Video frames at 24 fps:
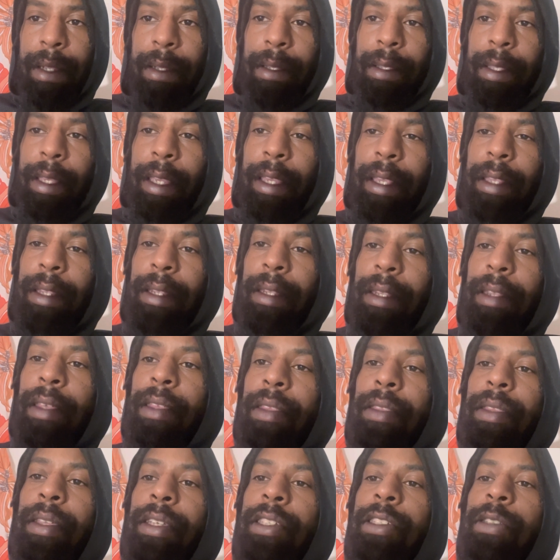And
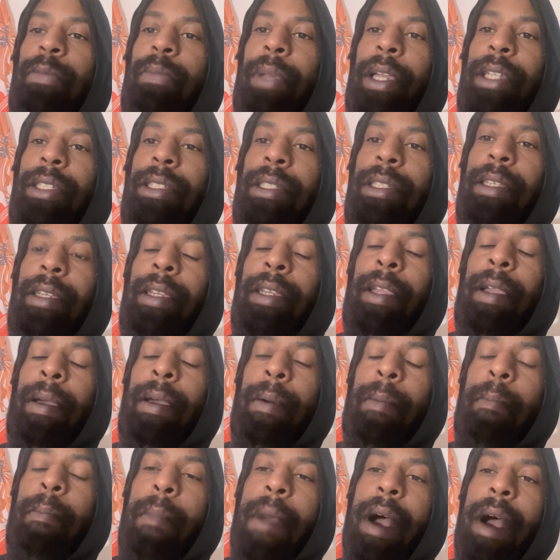this is basically a
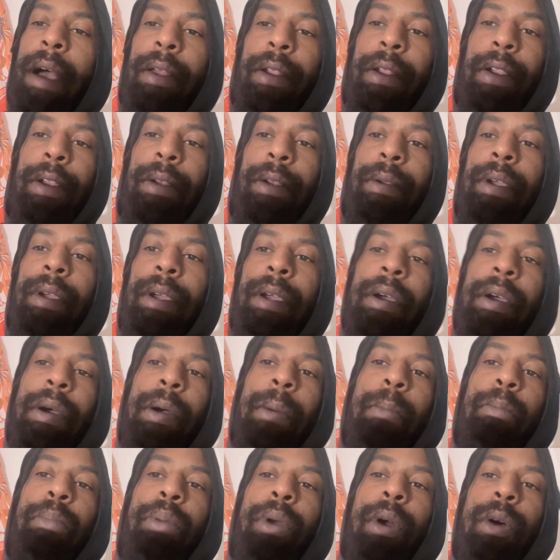modern
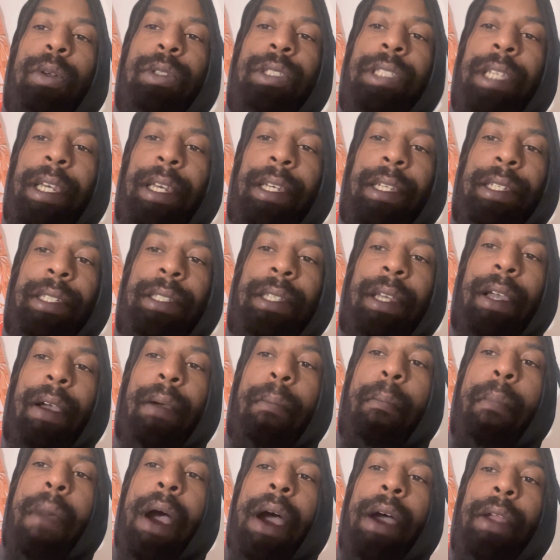protest, a
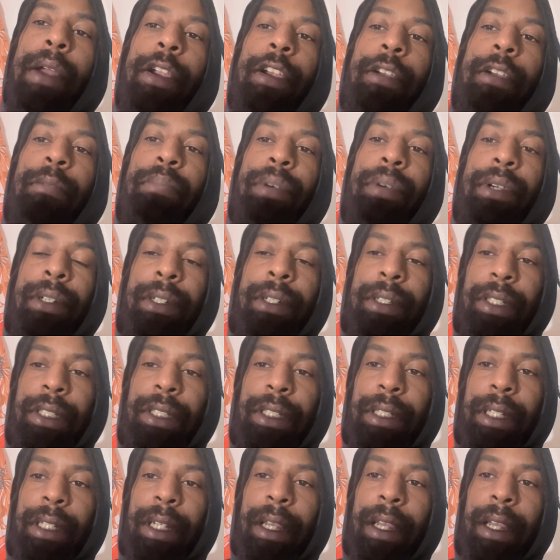modern push
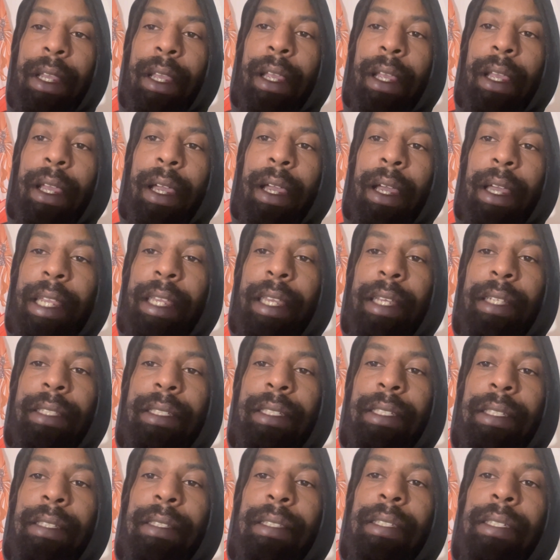
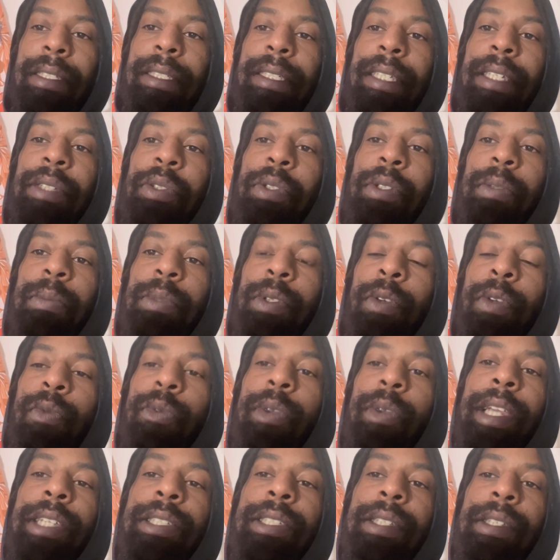against the systems of
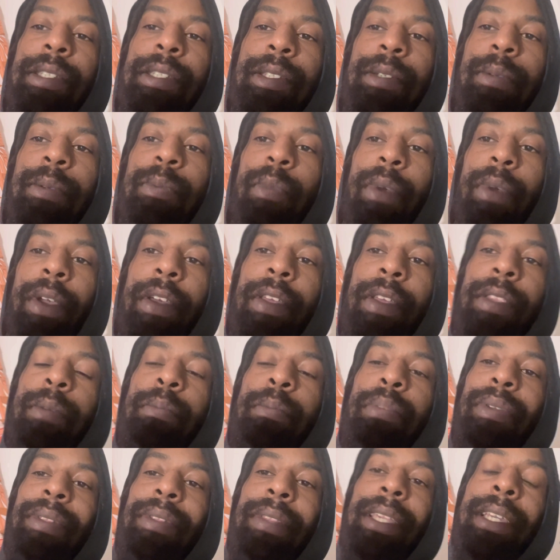racism in the
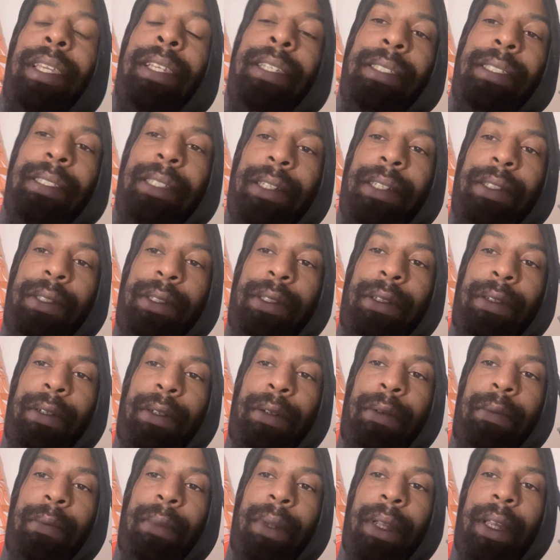police
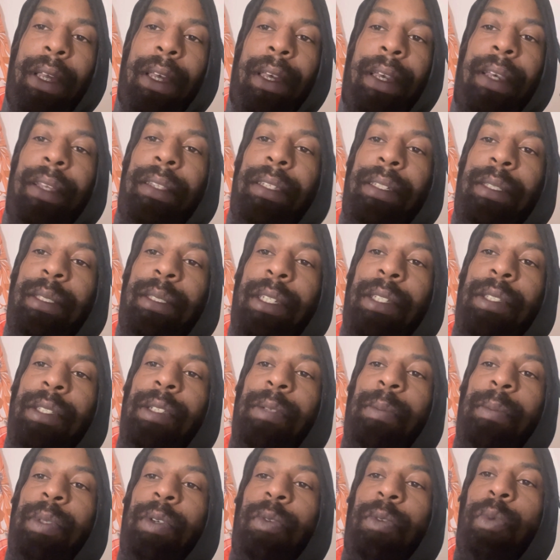system, the
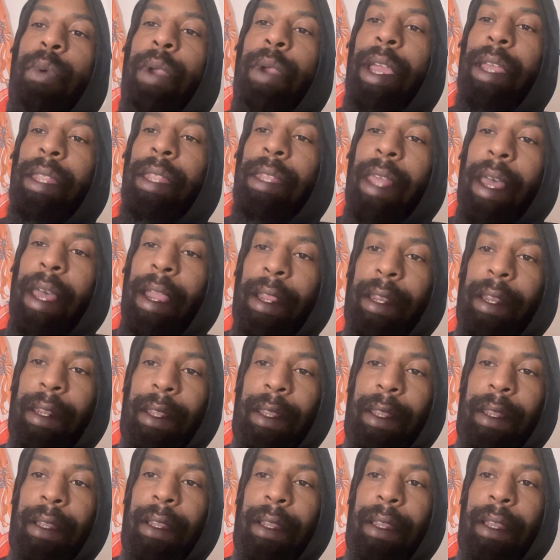systems of
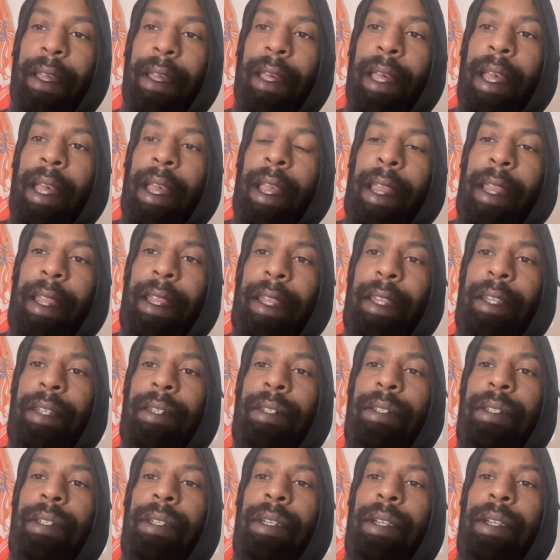redlining, and